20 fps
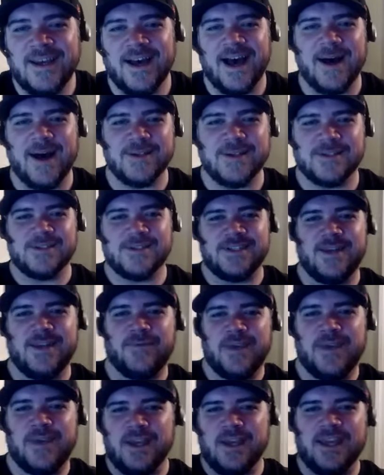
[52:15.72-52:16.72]
I was to see
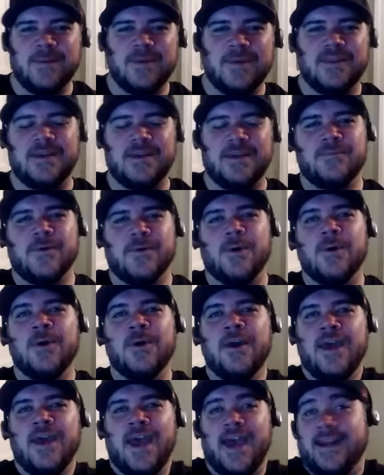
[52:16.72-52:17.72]
if he could get me the info.
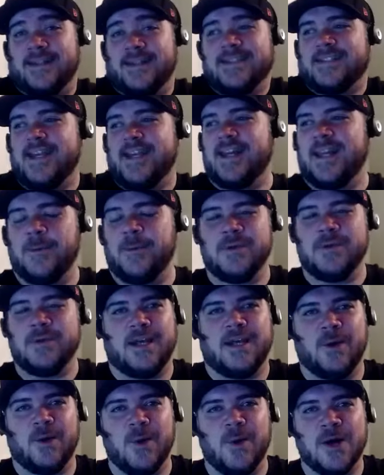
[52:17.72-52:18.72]
And instead he was
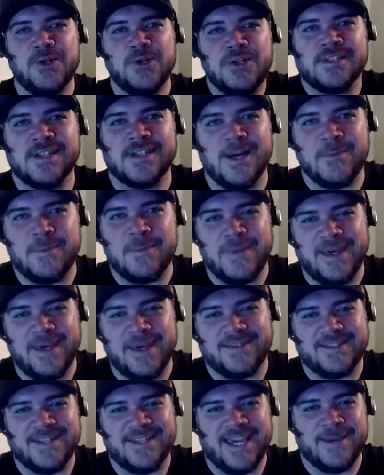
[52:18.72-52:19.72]
like, why don't you just come and be
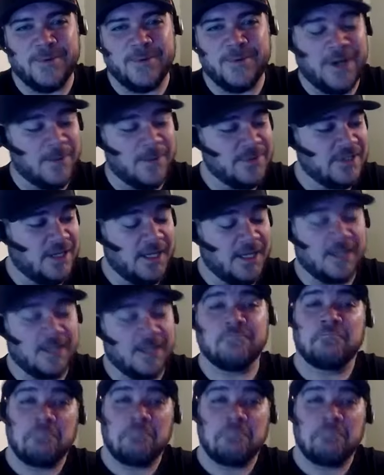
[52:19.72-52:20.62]
at the table? I was like,